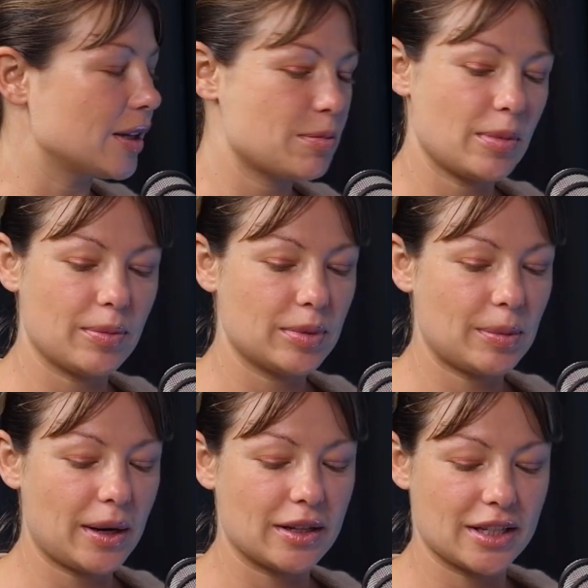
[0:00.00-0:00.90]
I
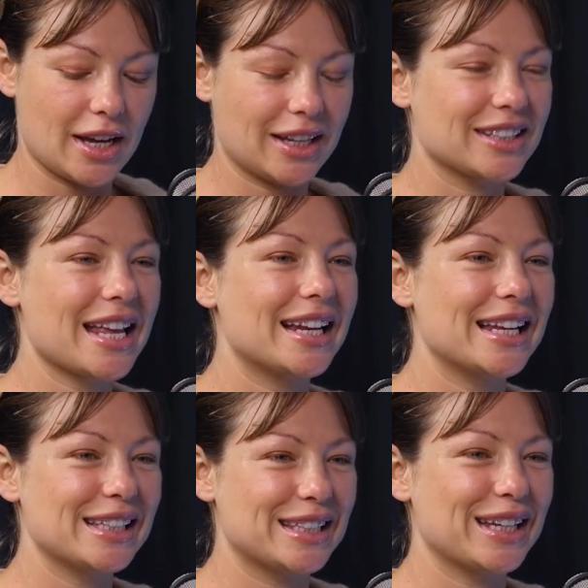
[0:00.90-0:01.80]
experienced like a
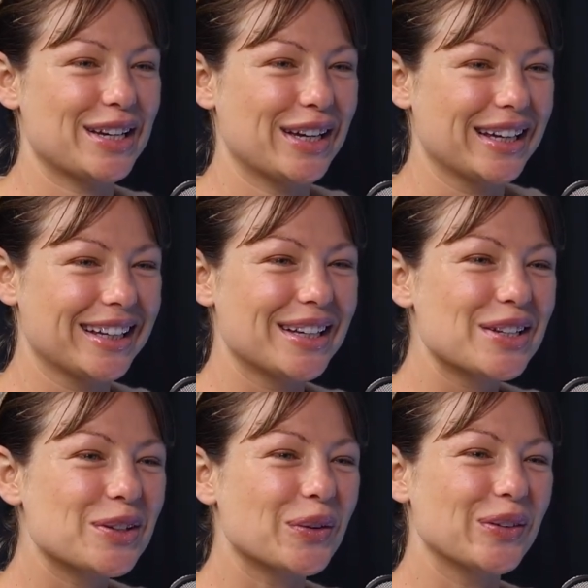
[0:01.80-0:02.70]
Z-lister
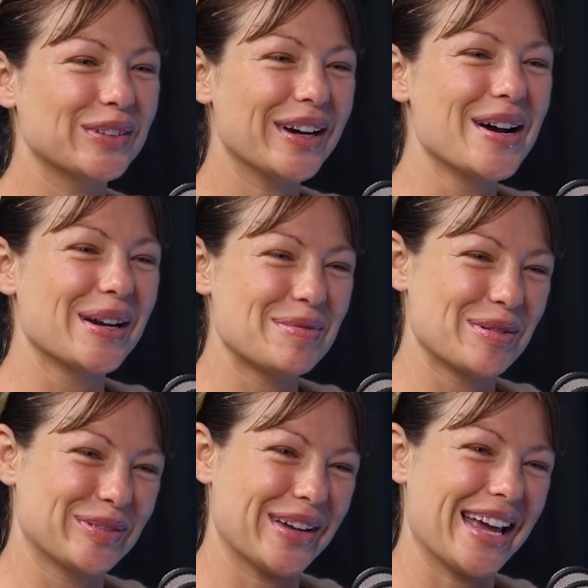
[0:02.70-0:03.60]
sort of
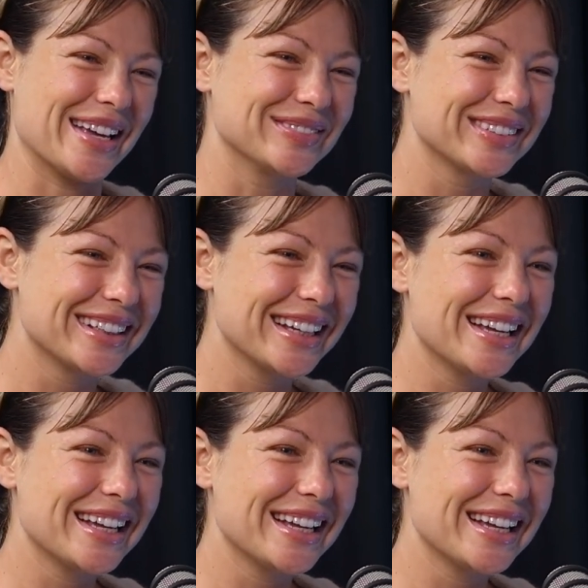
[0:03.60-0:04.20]
type of fame.